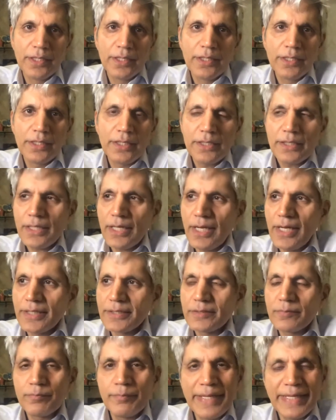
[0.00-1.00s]
It
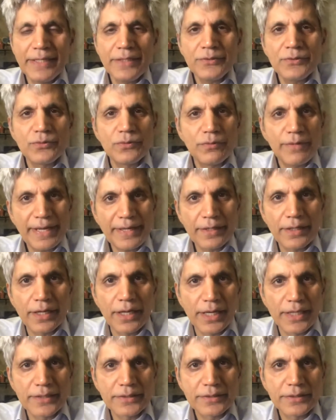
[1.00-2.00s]
has made us
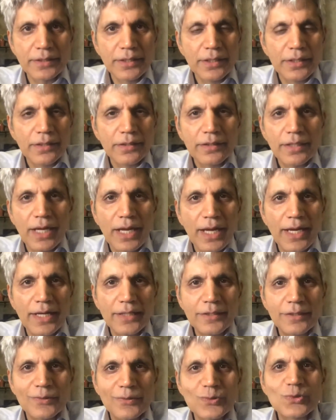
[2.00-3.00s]
recognize
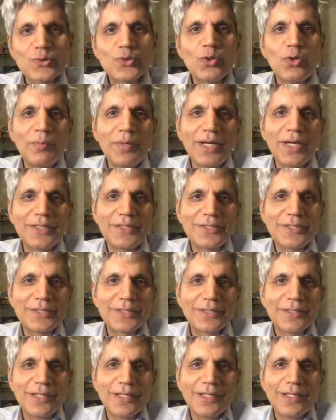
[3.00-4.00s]
that so
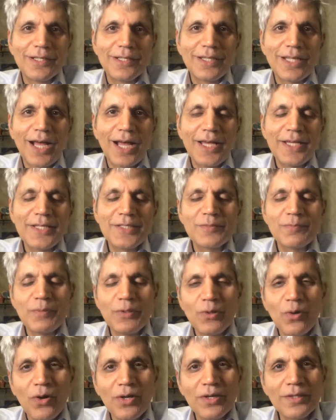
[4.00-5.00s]
much lies
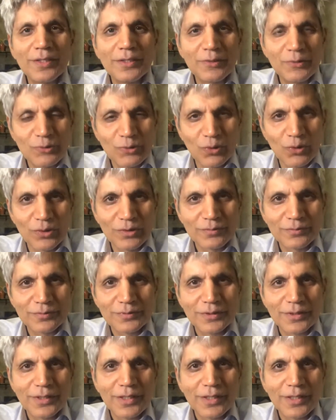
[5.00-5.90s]
beyond the control,